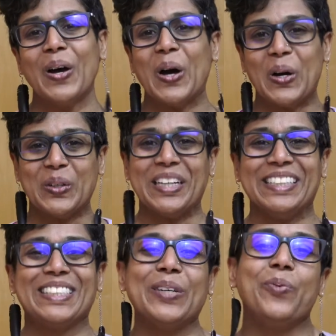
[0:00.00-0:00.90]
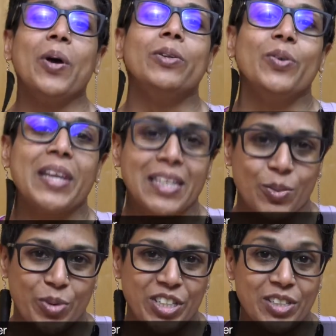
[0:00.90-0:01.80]
All right, so we all know that
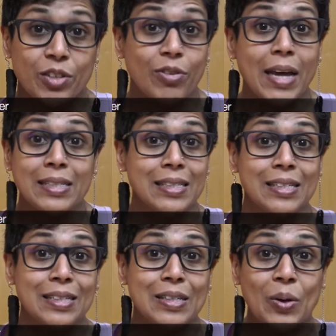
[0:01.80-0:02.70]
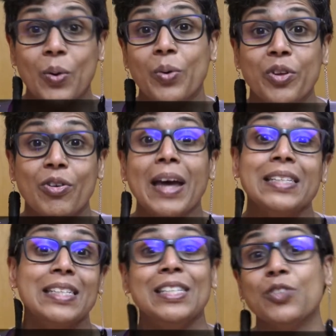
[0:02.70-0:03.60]
expression. The grass isn't, uh, or the grass
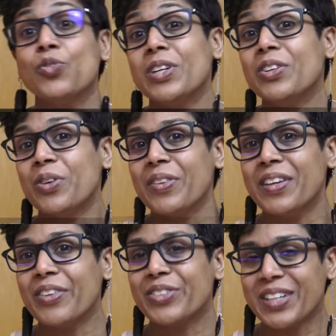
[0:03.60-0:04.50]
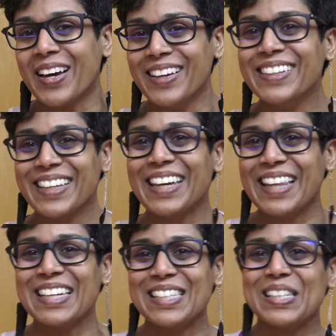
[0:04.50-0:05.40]
is greener on the other side. Okay,
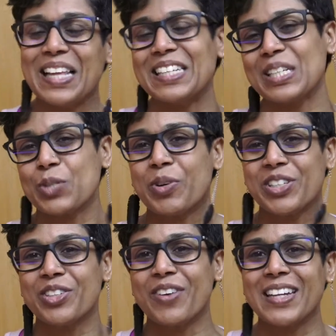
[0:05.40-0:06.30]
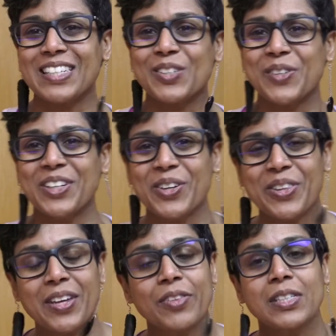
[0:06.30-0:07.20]
that's the that's the expression. The grass is greener on
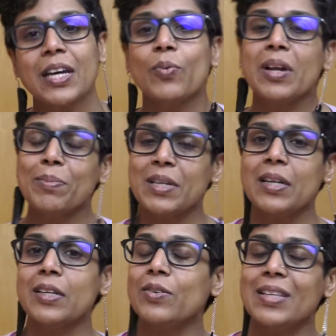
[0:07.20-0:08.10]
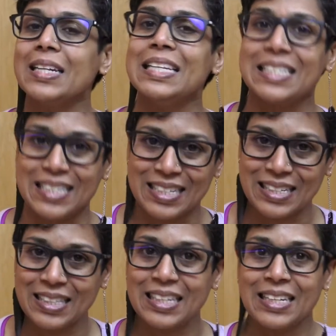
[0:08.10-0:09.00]
the other side. Well, I'm telling you that it isn't.
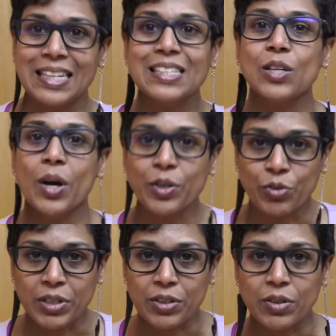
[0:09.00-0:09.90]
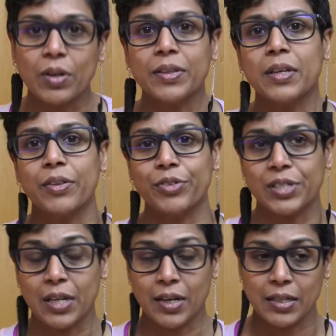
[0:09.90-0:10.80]
It is not greener on the other
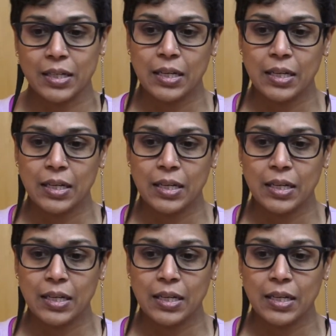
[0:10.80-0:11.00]
side.